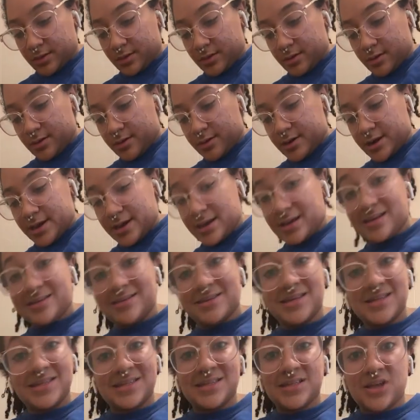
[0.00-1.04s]
Alright, and
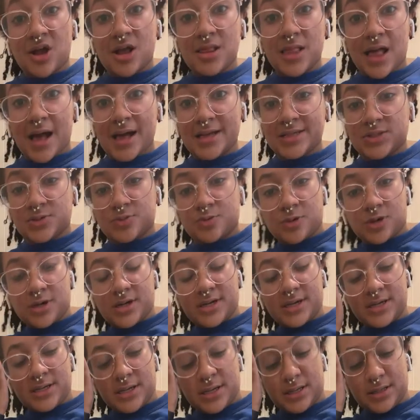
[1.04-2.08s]
this is our last
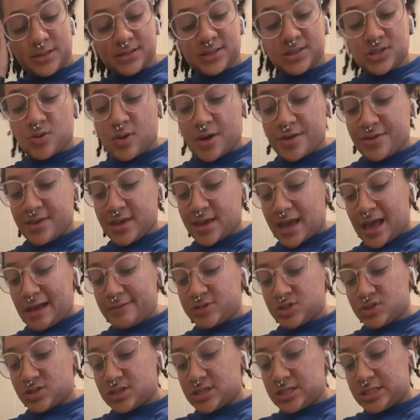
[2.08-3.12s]
one. So I think
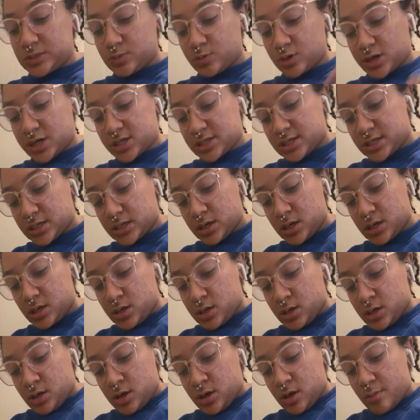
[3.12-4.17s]
after this, we're gonna
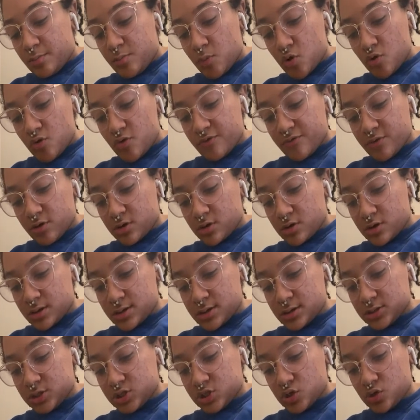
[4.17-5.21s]
move
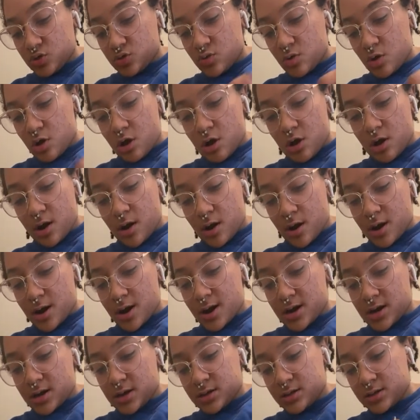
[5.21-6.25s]
on to
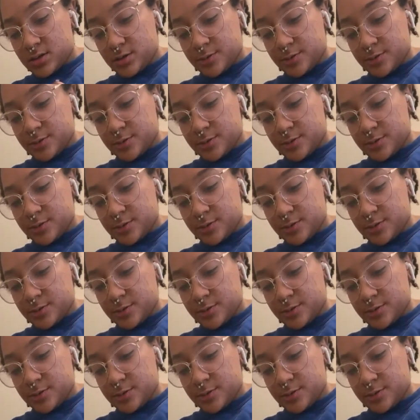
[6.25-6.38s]
our